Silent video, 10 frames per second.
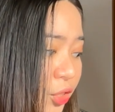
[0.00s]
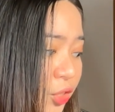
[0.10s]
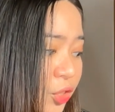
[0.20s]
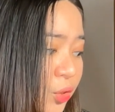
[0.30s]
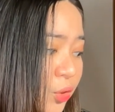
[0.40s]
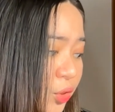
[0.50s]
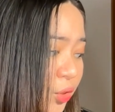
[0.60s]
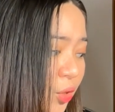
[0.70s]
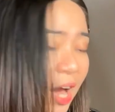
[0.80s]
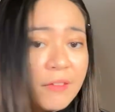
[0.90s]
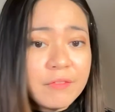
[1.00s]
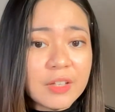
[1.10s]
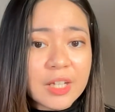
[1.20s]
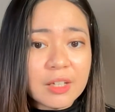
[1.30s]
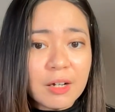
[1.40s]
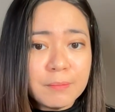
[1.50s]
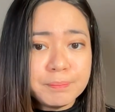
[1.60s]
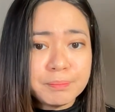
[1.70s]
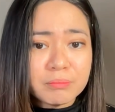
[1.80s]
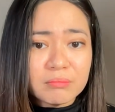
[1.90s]
you have like
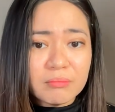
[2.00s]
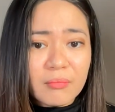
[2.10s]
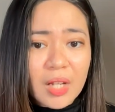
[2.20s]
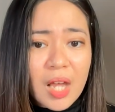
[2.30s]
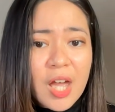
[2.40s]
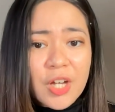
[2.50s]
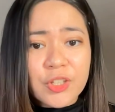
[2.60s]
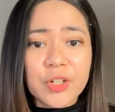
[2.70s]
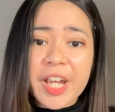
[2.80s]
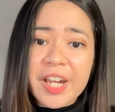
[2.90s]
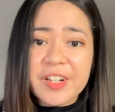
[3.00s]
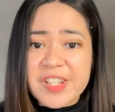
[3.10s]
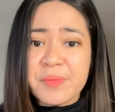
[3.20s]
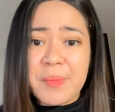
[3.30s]
your hair is